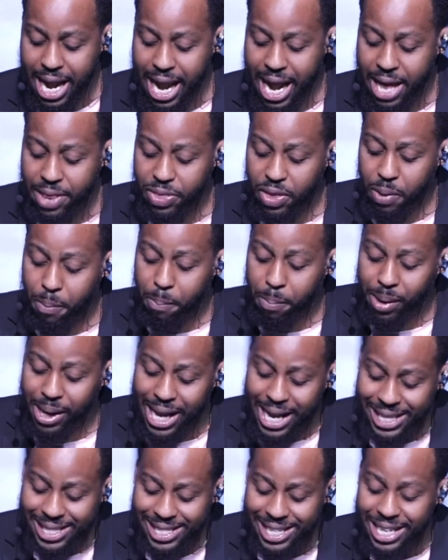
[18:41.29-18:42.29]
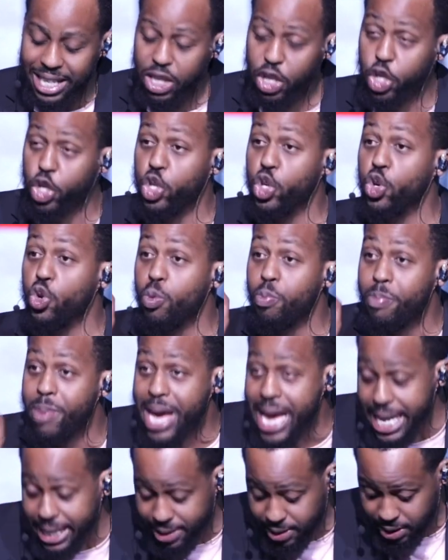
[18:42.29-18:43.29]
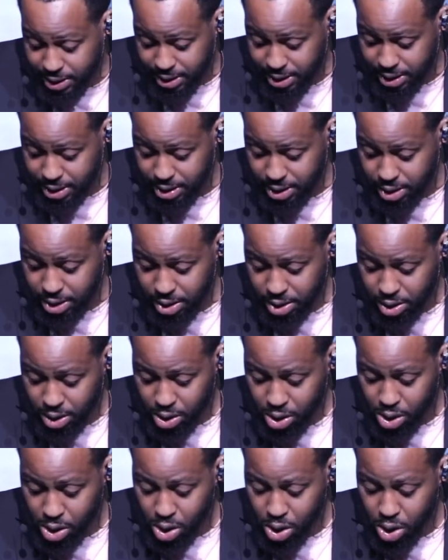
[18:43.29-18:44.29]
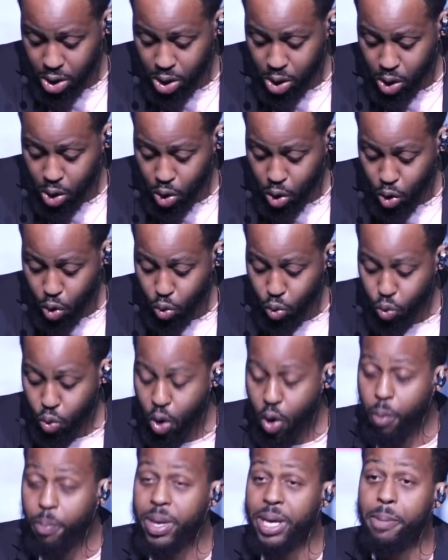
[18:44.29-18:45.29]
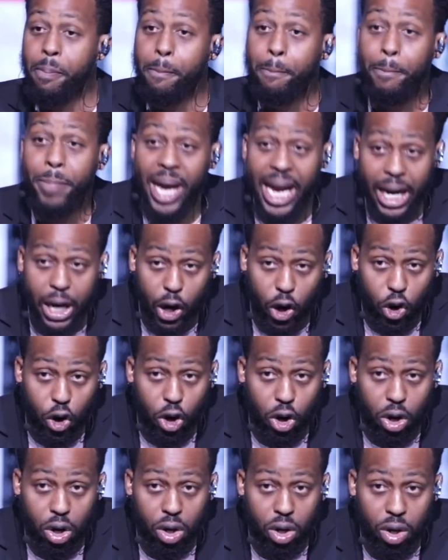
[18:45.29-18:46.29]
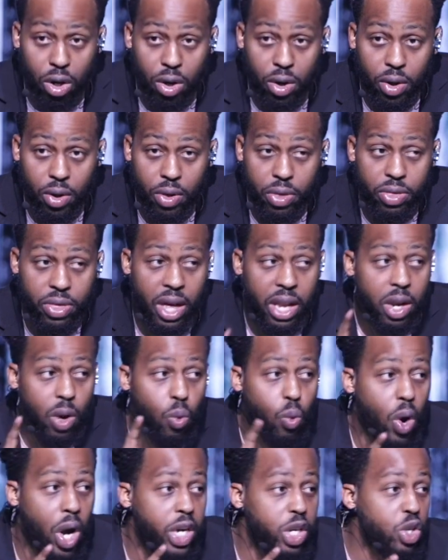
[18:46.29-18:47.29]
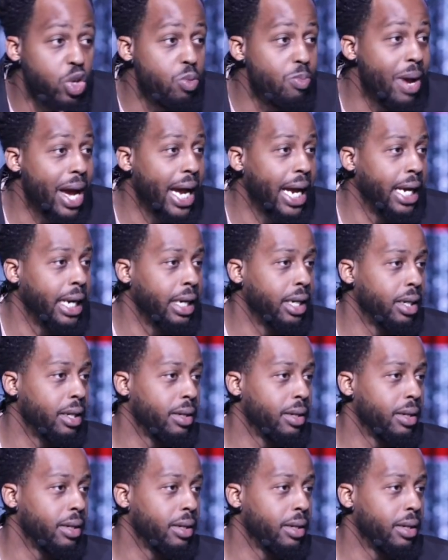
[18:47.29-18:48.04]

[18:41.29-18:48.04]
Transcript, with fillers: And the blessing you miss will be bigger than the one you made.